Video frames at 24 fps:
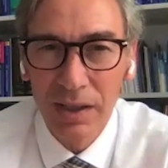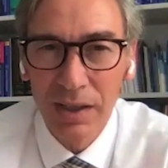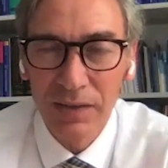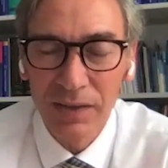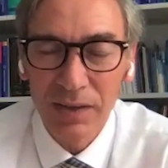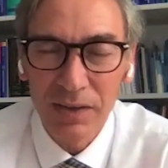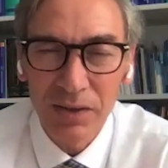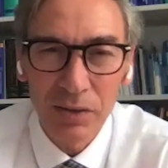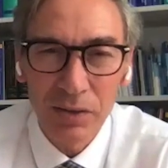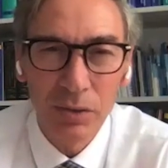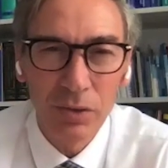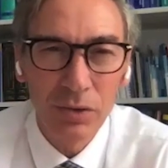And
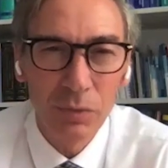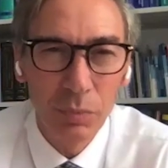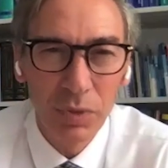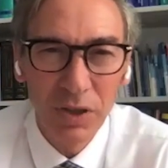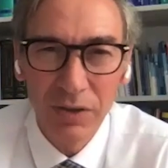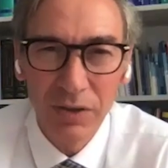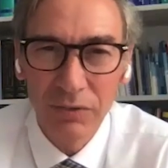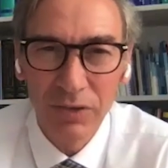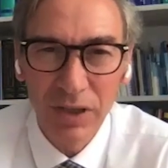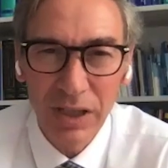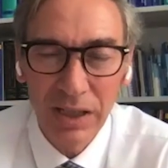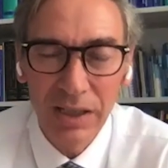this could
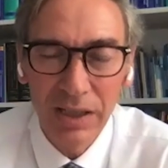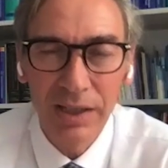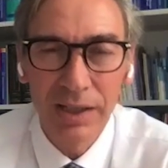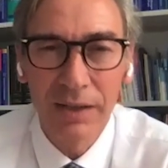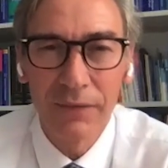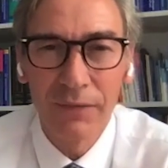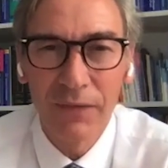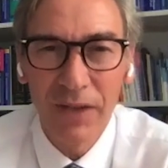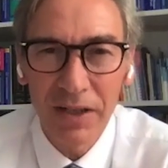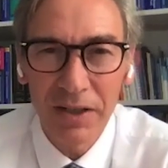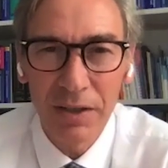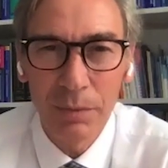be really
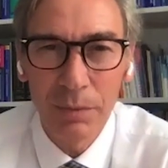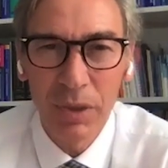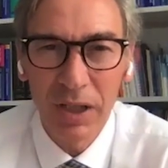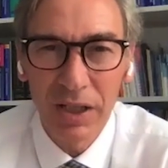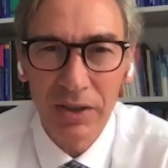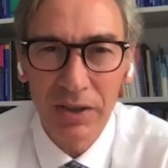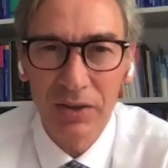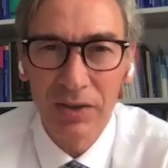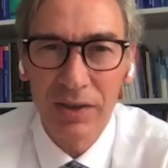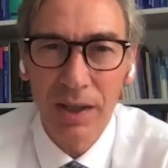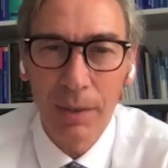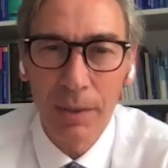a very
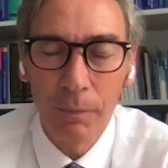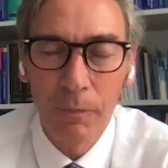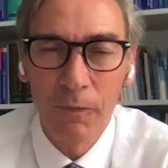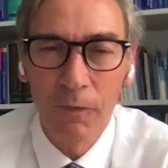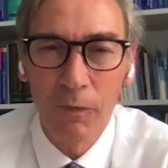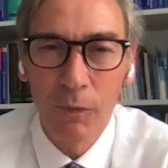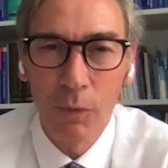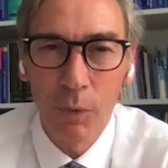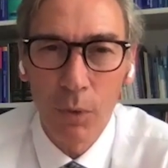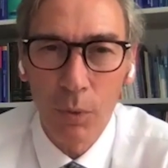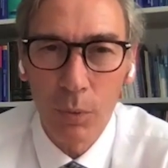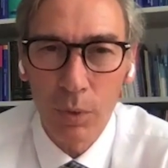big step
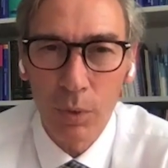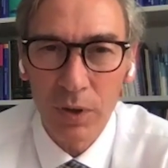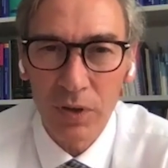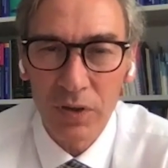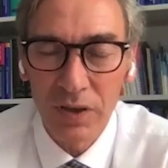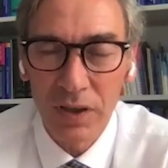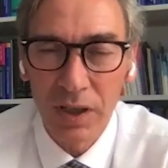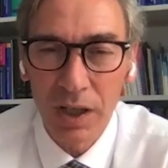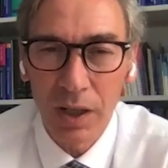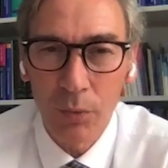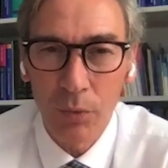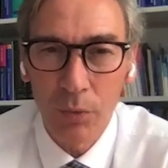
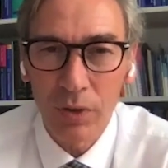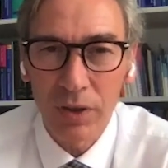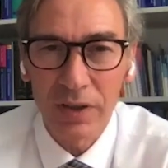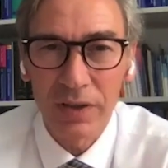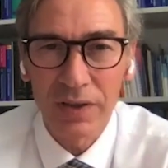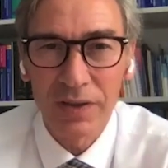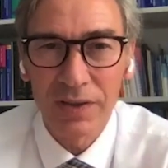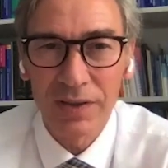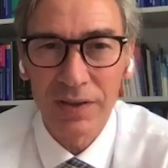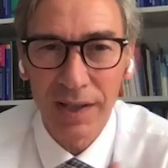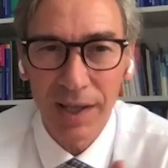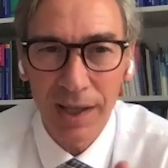forward in our
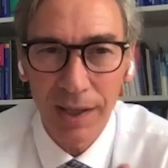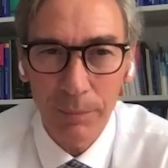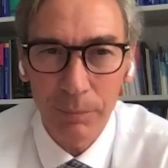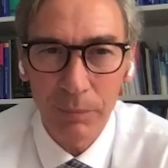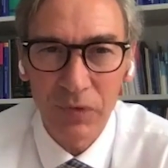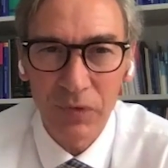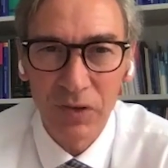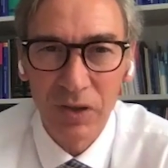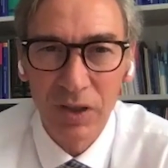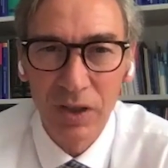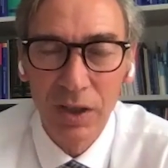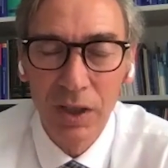
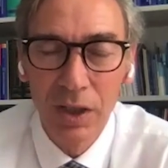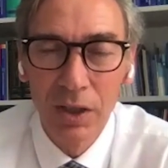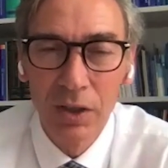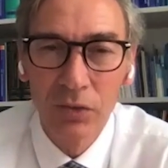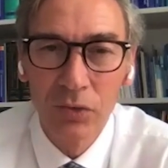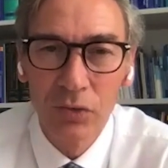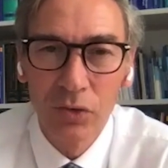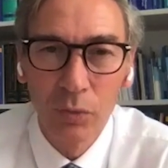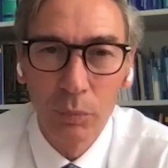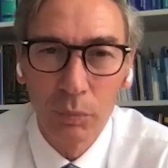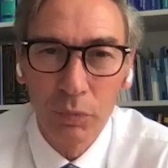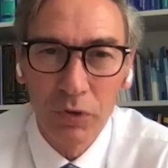attempt
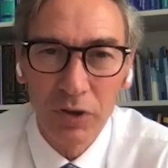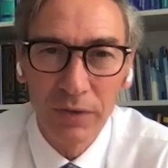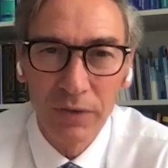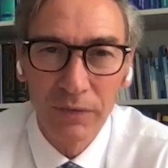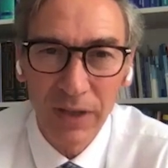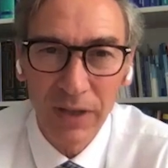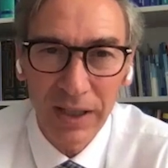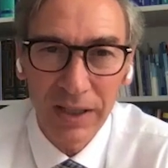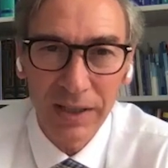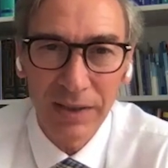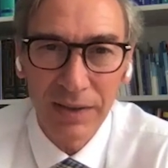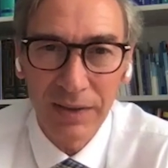to
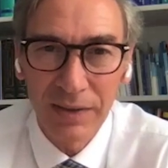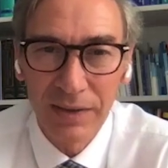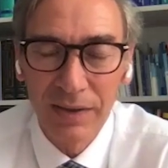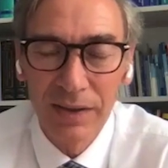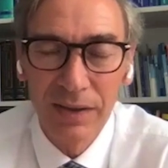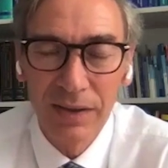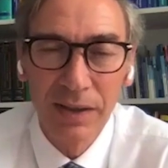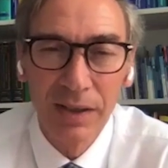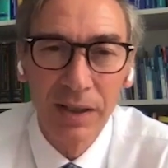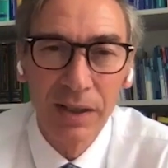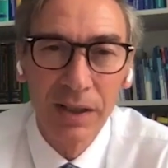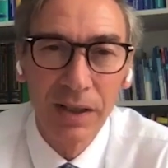prevent
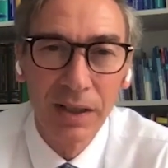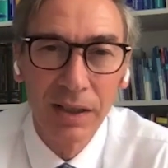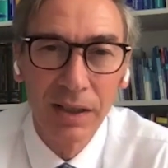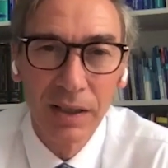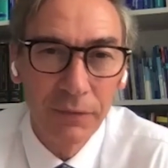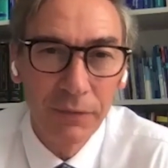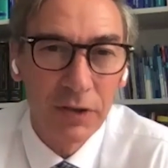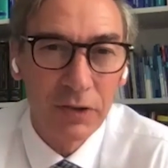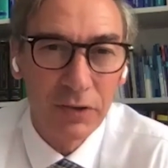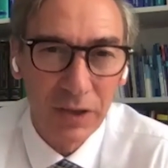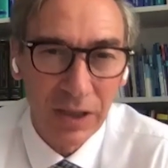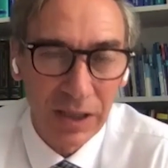
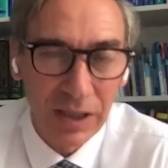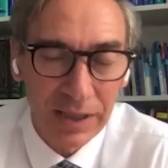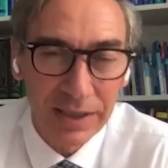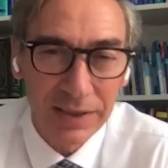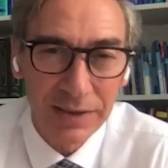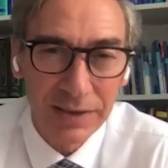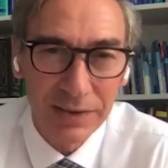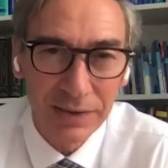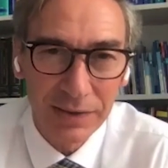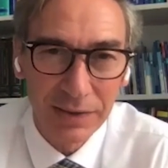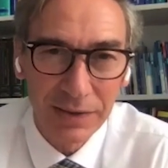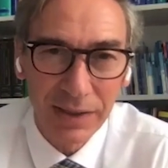
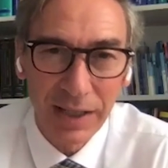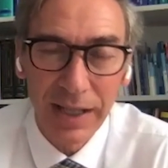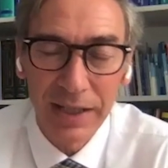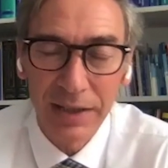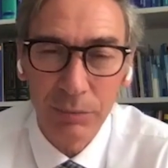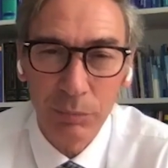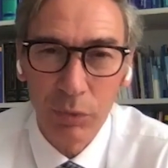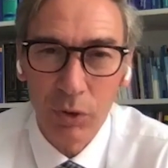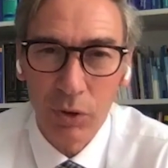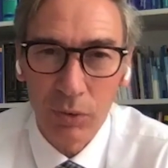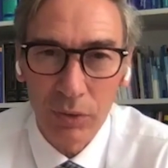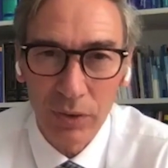liver-related
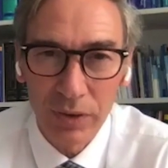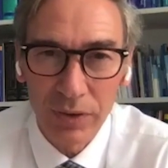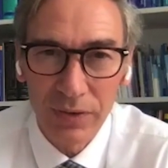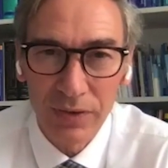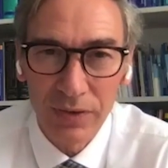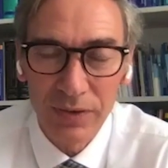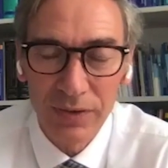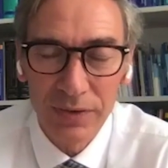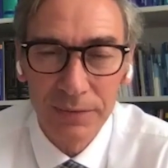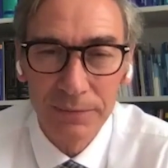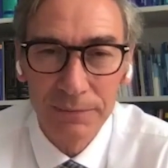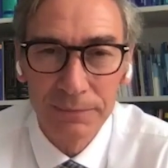
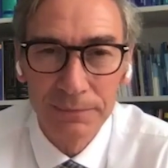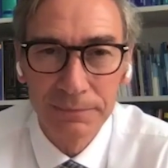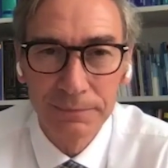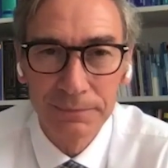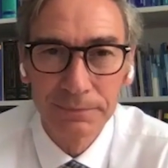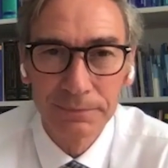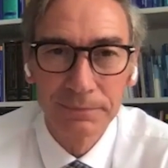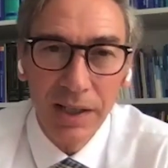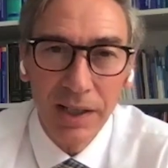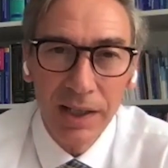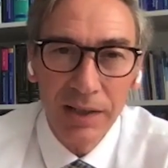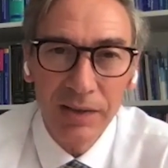endpoints.
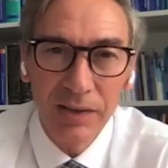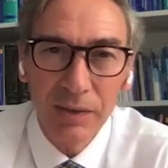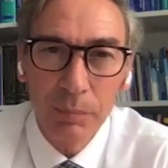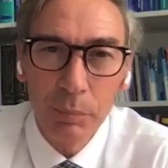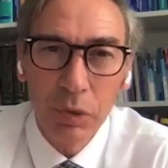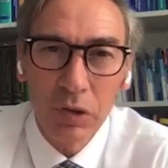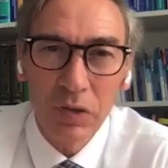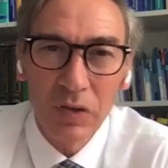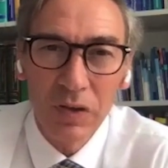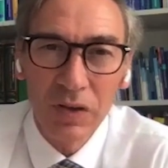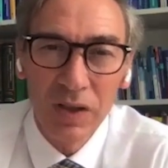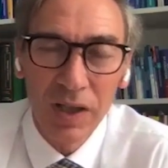As a
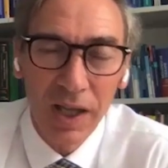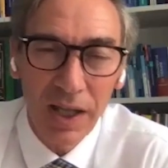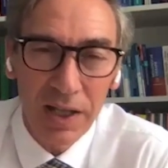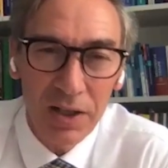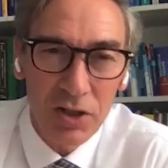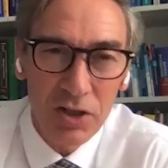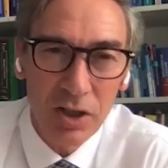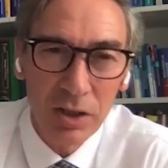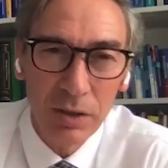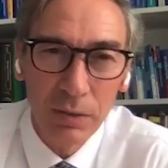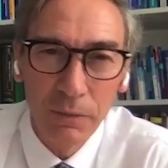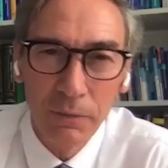
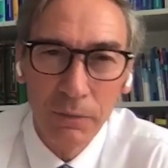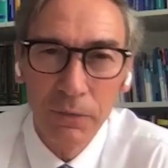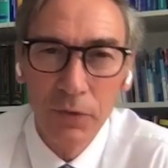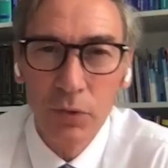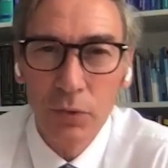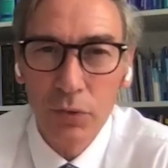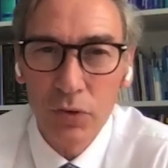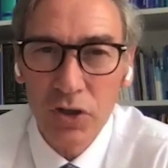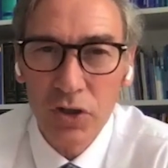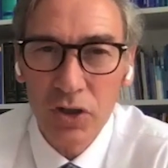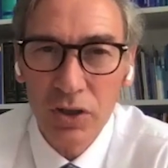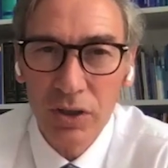potential
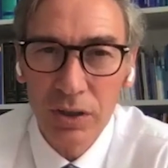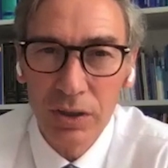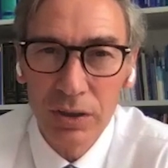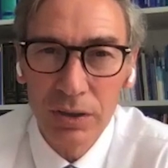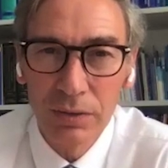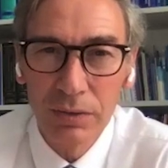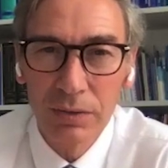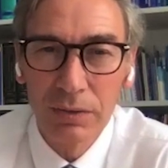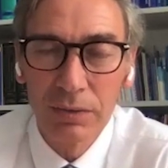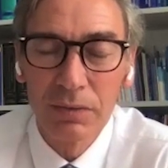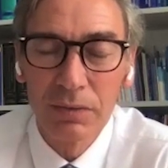future